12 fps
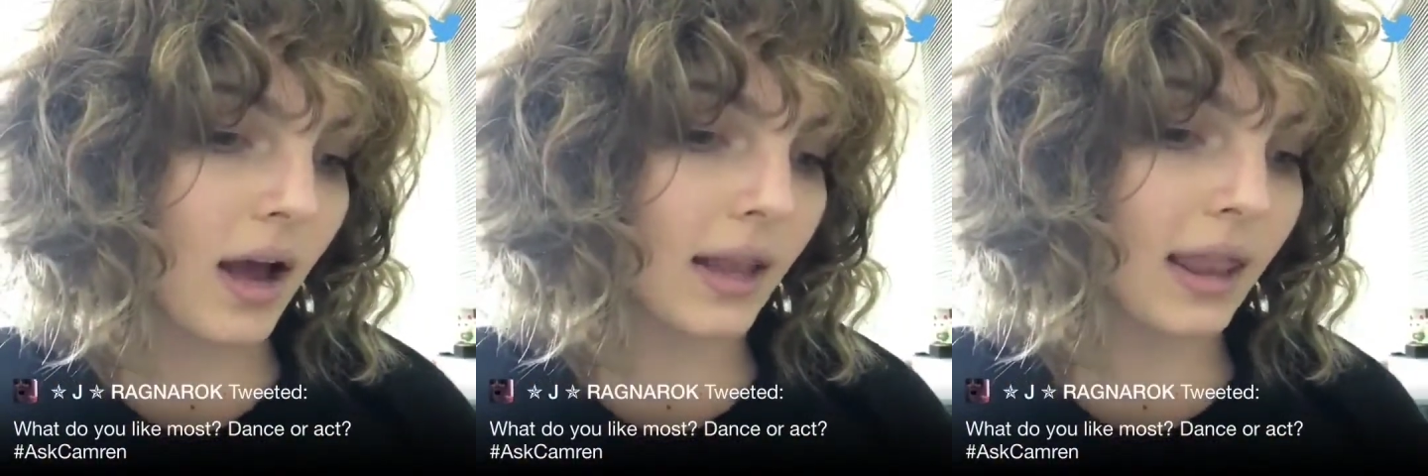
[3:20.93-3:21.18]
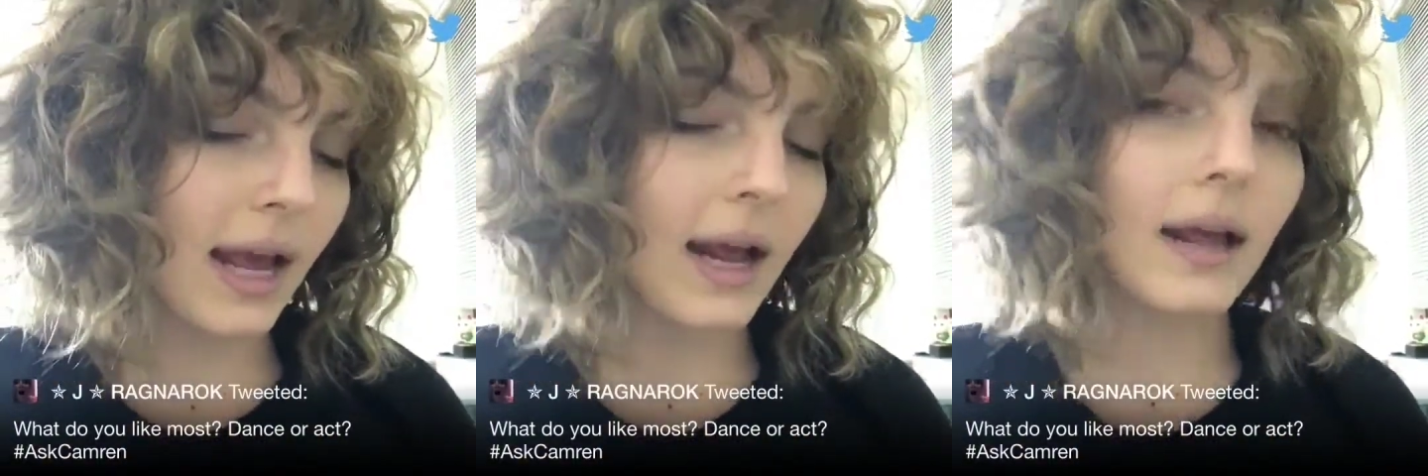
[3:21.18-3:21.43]

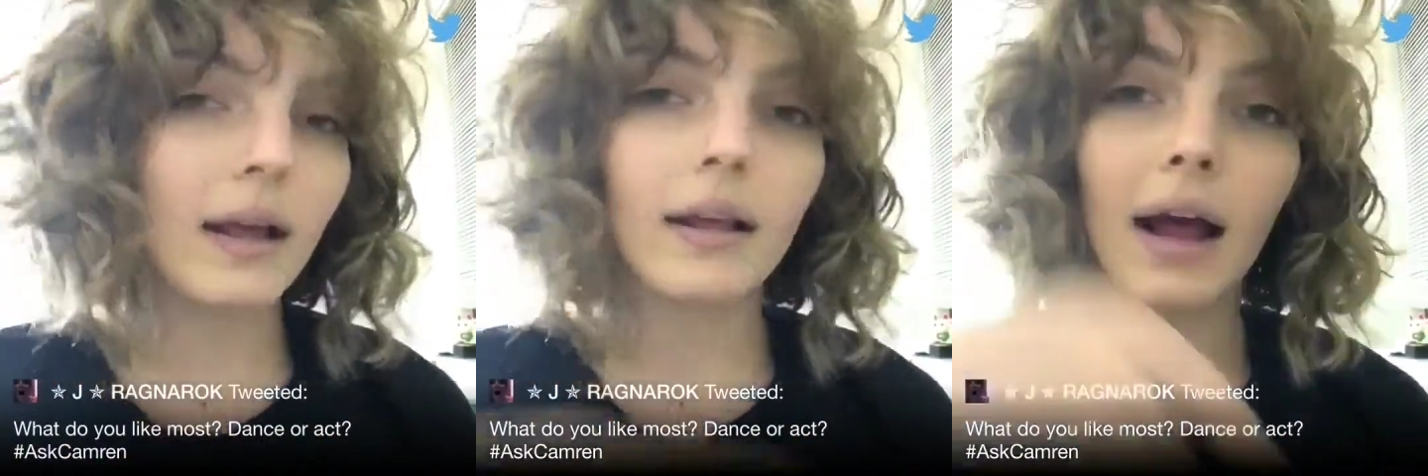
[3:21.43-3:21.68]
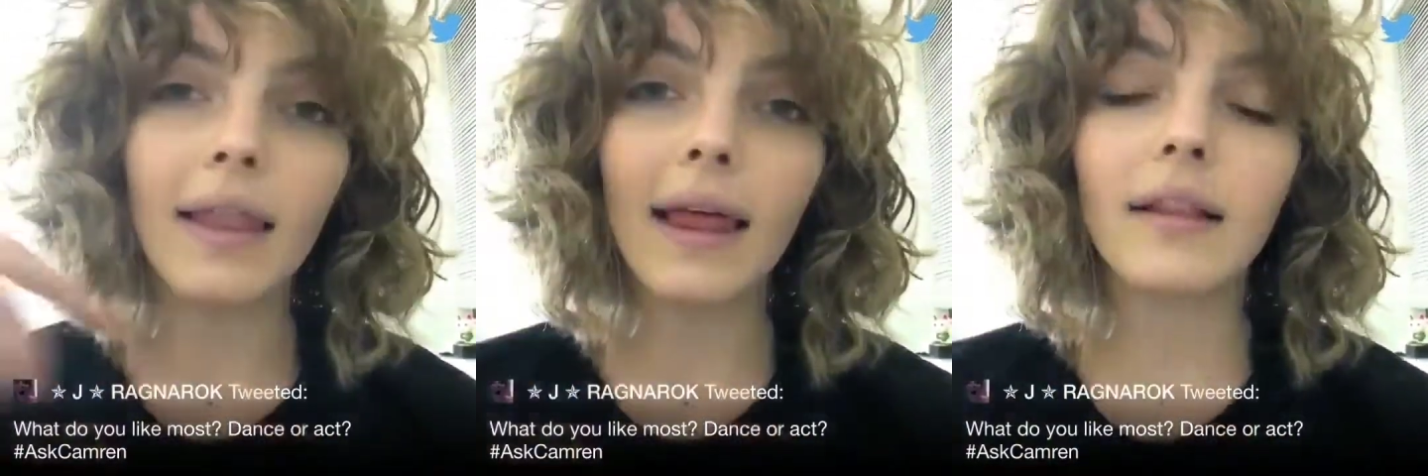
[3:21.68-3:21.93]
i like
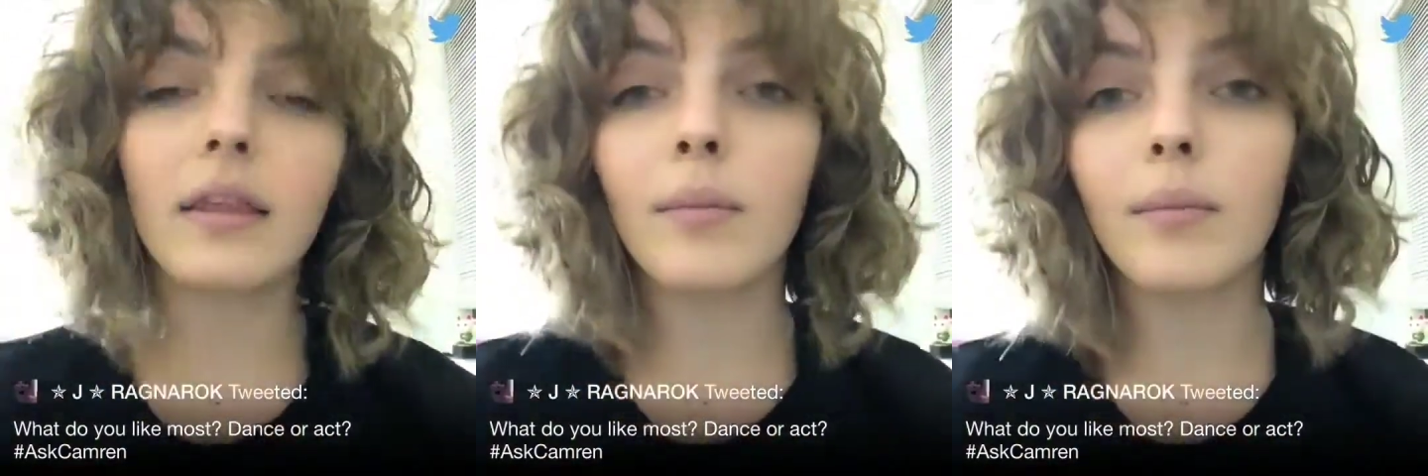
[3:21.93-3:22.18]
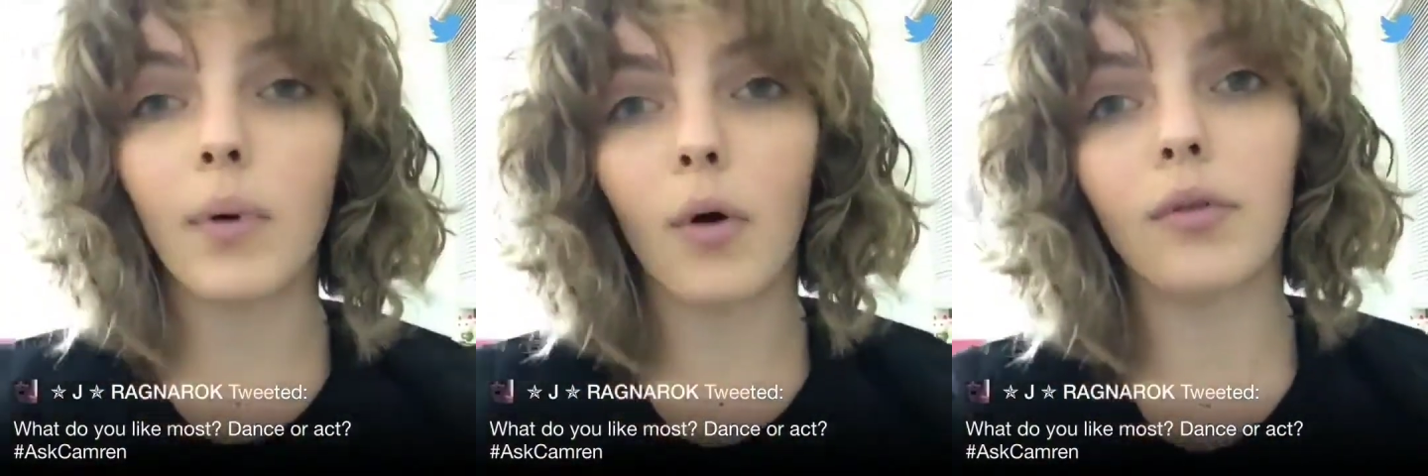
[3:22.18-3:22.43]
I like
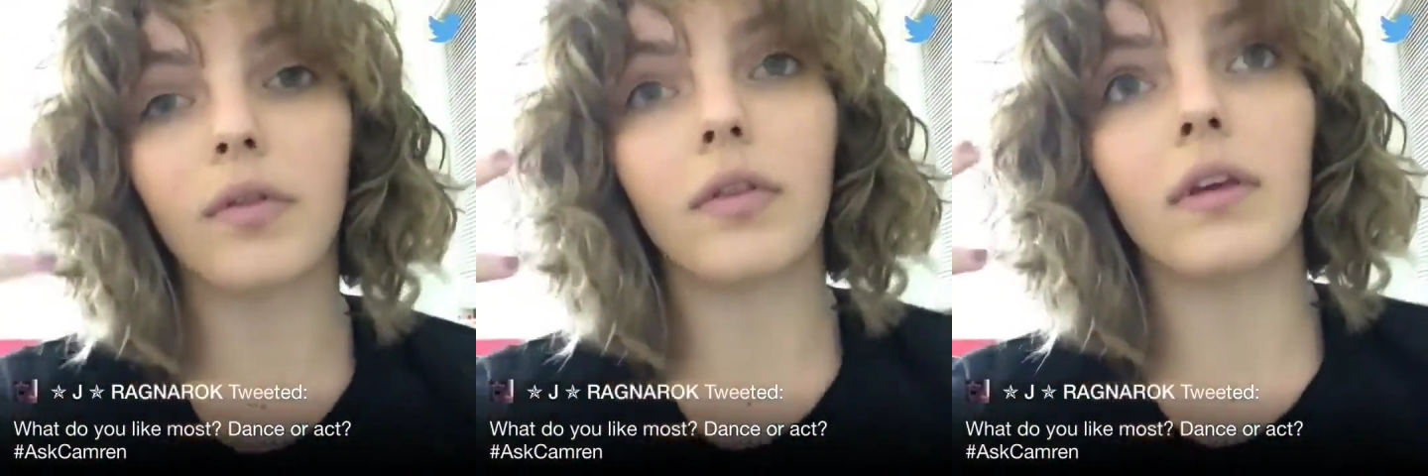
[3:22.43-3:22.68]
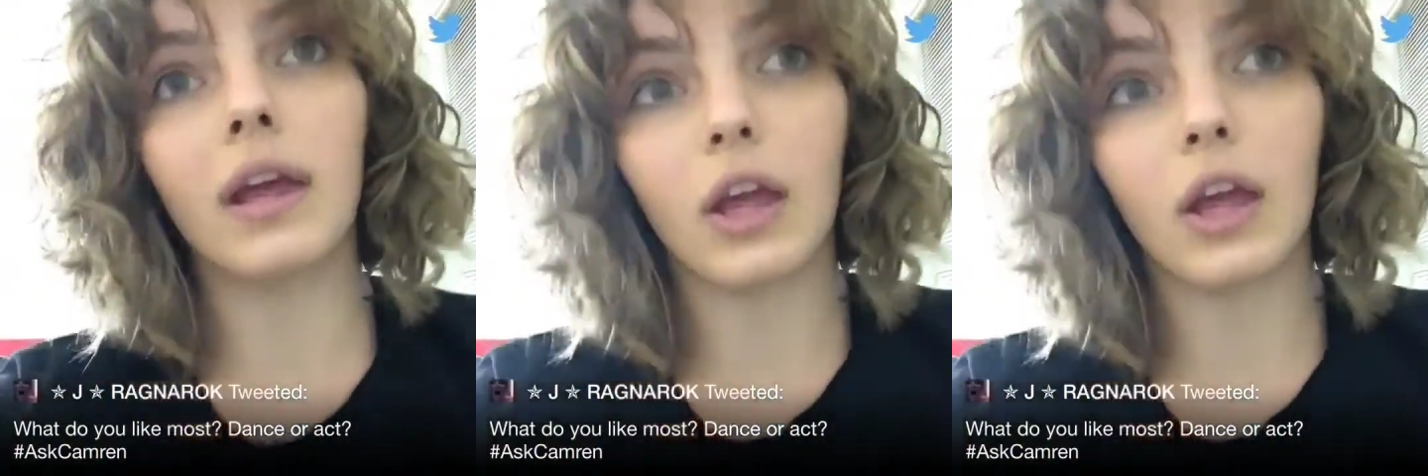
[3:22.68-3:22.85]
them both